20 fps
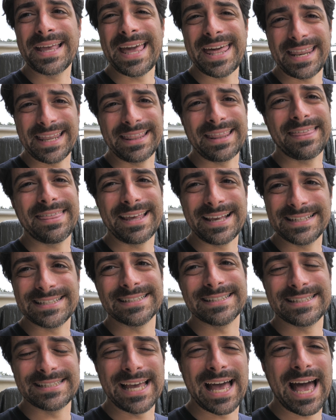Getting the things
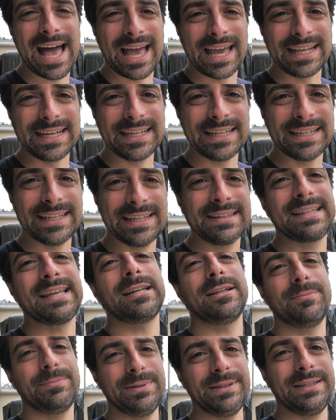inside,
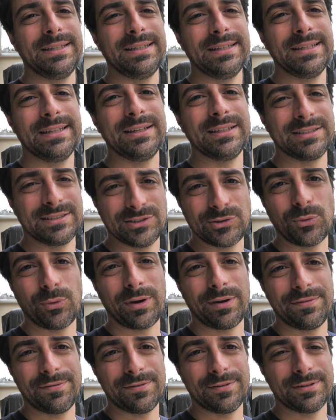that'll be a
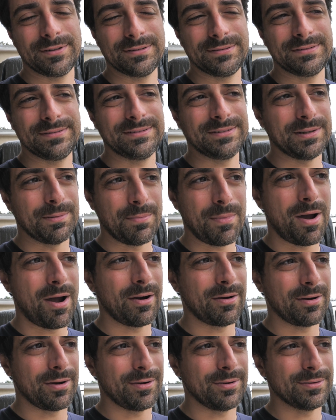story for
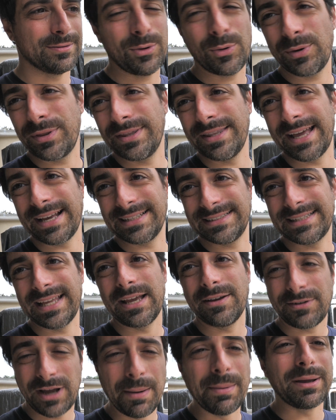tomorrow or the next
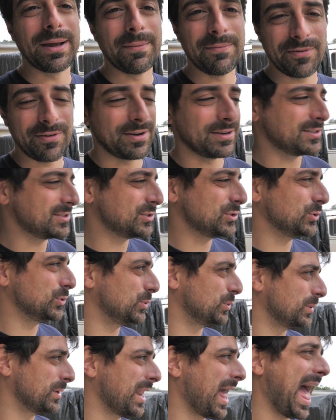day, coming up very
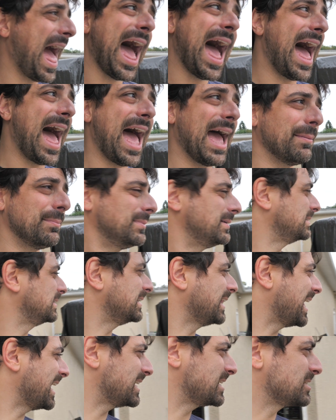soon. I'm a
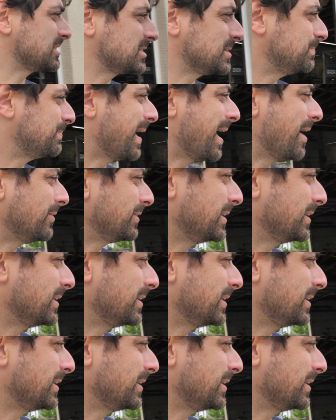little anxious about